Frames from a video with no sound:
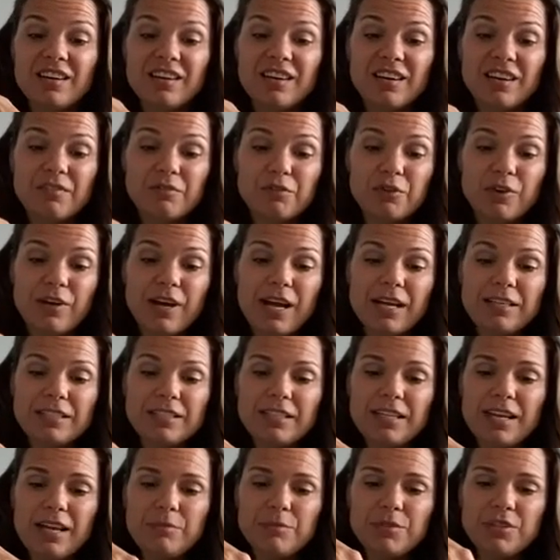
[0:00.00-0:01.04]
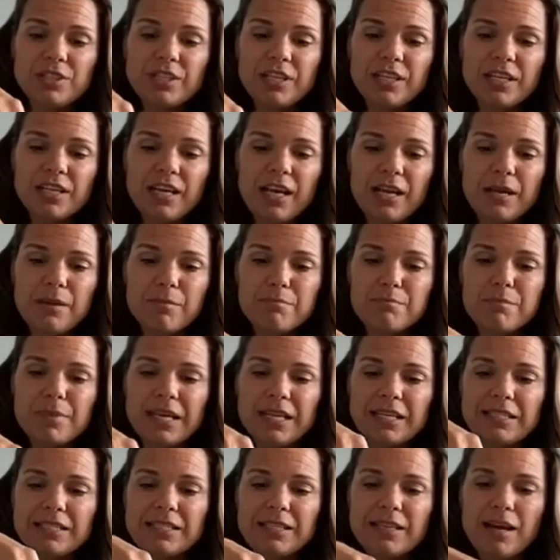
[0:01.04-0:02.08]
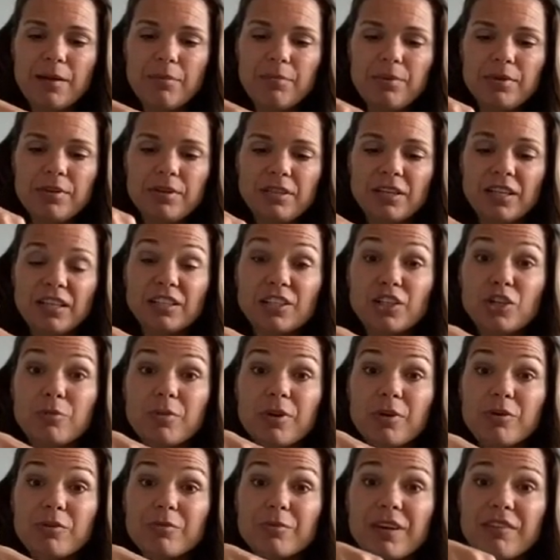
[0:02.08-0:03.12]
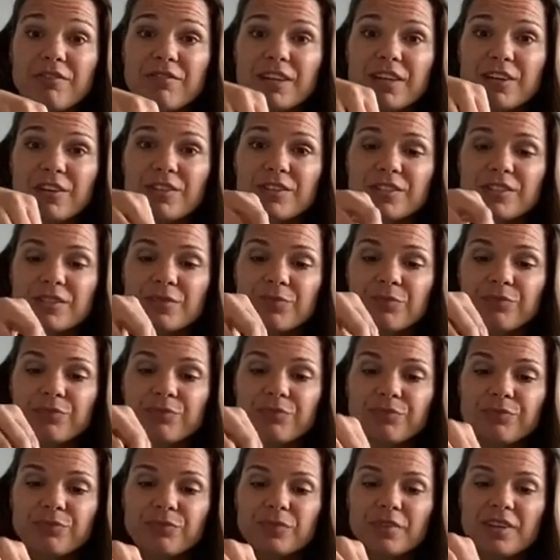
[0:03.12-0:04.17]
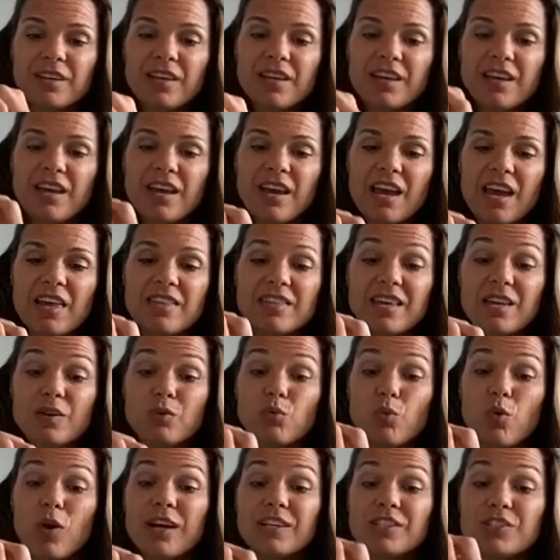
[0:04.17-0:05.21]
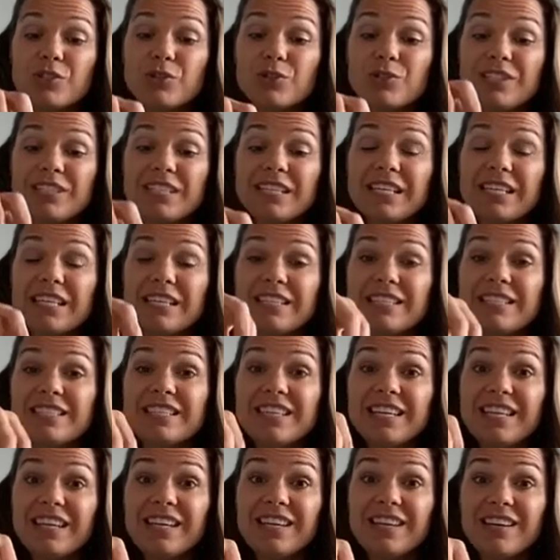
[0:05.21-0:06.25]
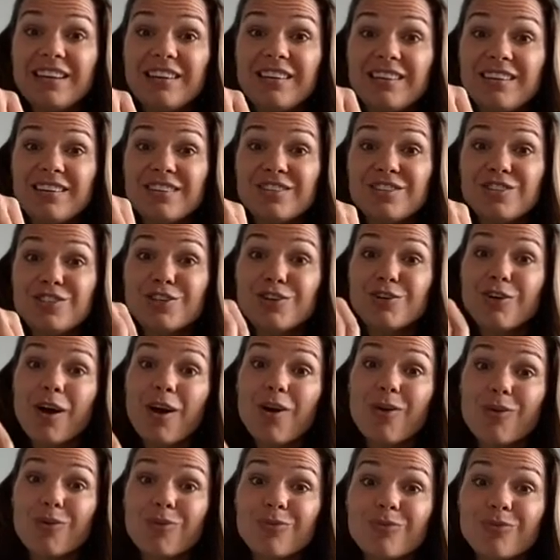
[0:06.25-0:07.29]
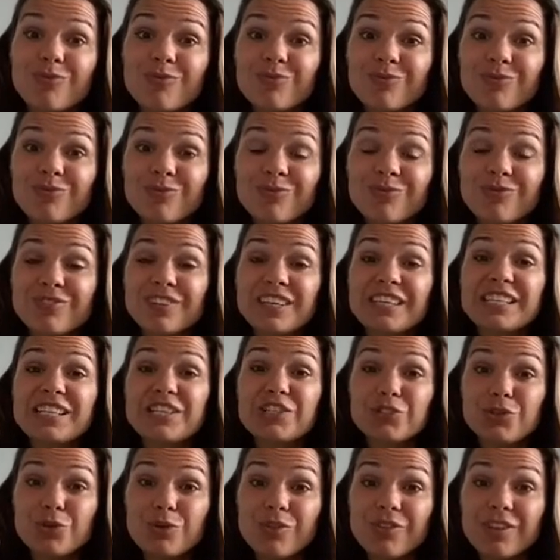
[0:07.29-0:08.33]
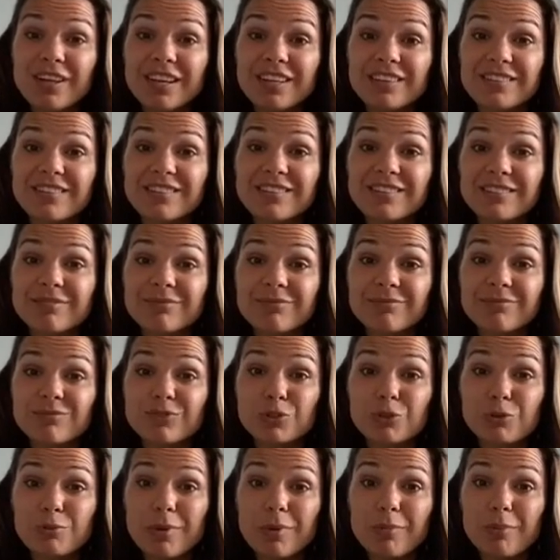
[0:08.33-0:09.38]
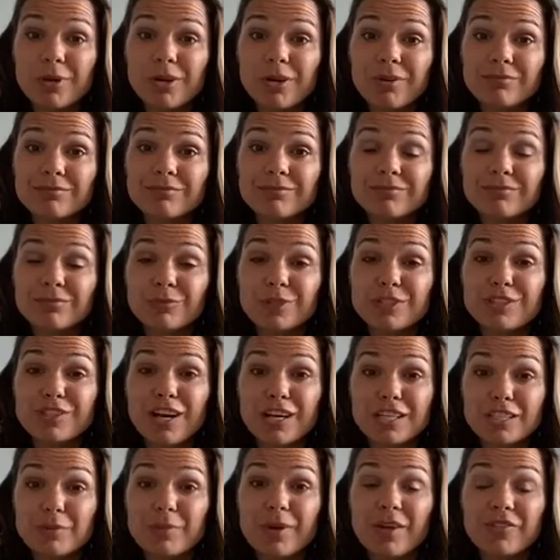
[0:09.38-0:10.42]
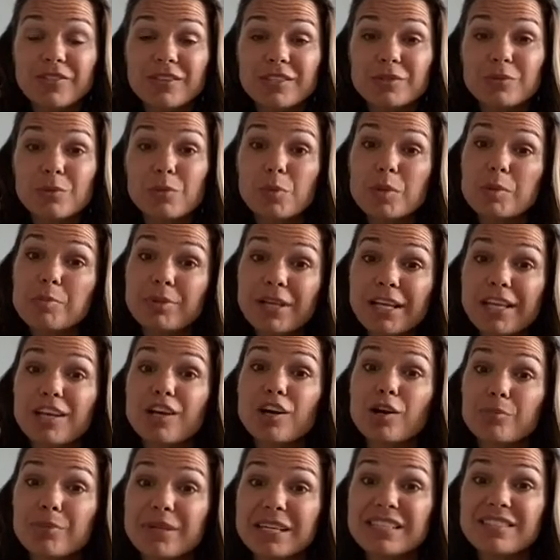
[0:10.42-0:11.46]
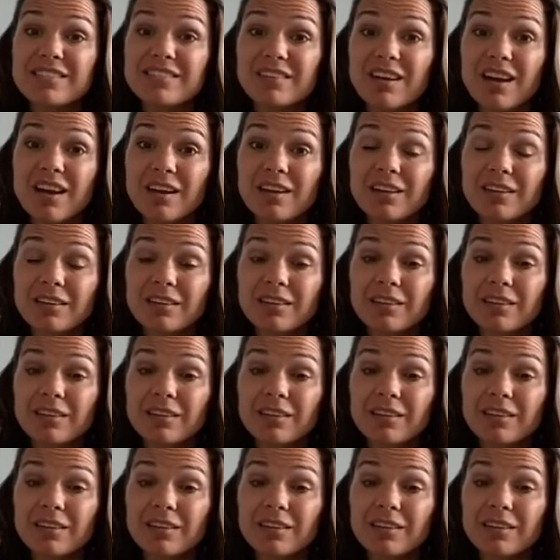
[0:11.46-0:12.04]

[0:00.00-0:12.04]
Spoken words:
of grass. And I'm just gonna kind of mix it up a little bit with my fingers. And then what do seeds need to grow? They need two things. Do you remember? We talked about this when we planted our beanstalk.